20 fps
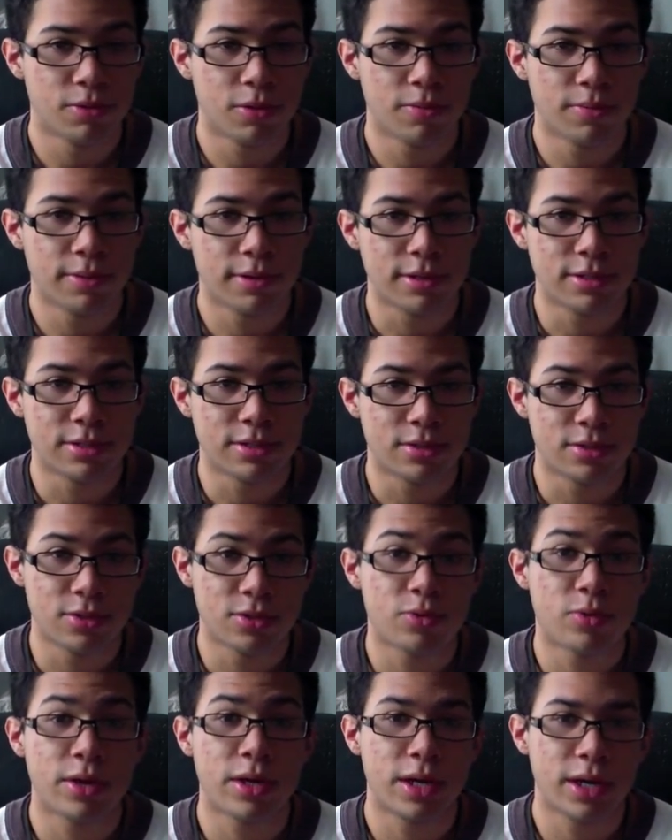per person,
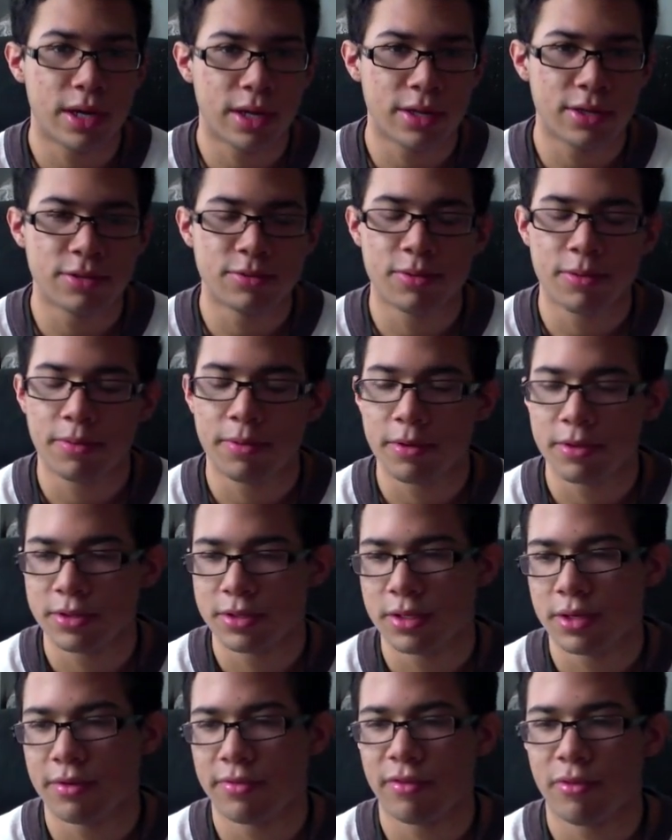or $20 per
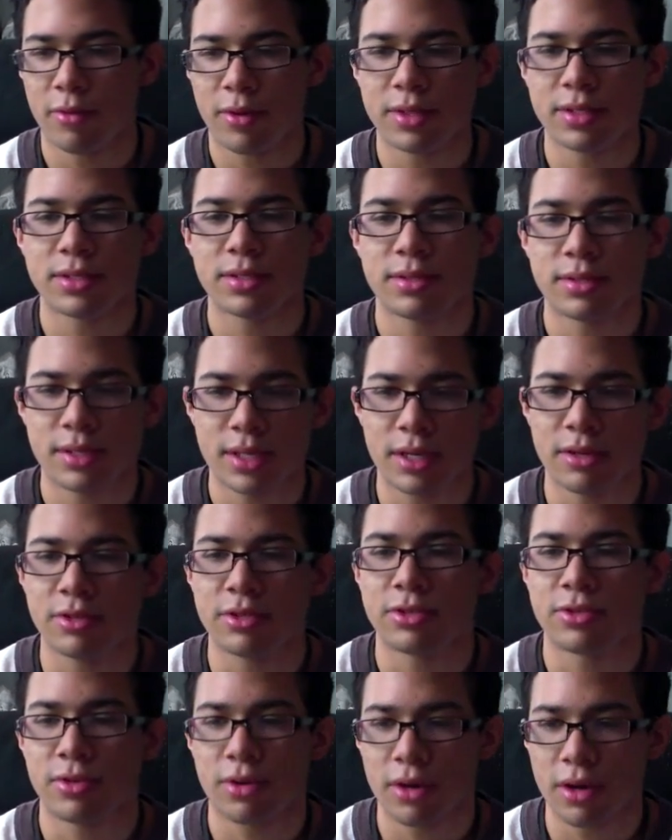person if it wasn't
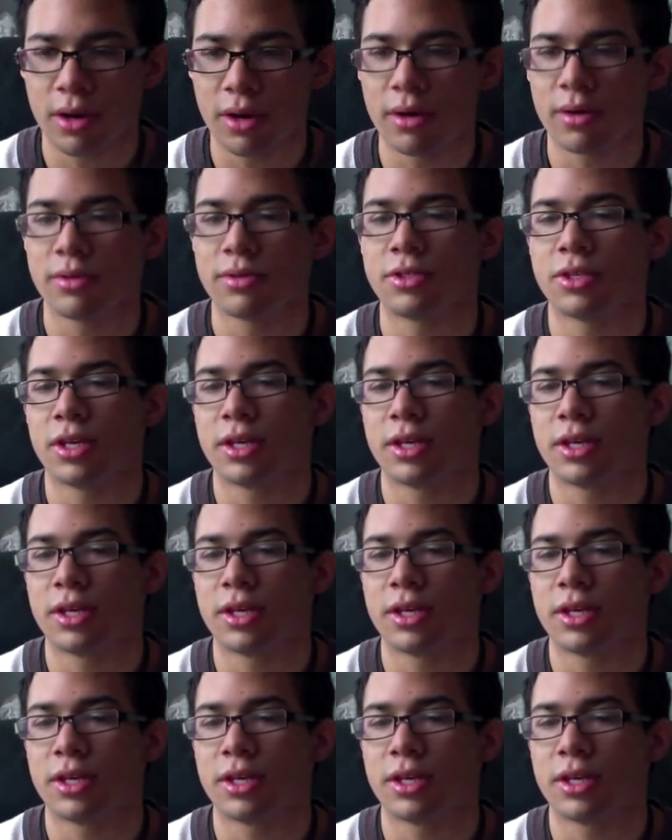Tara Strong,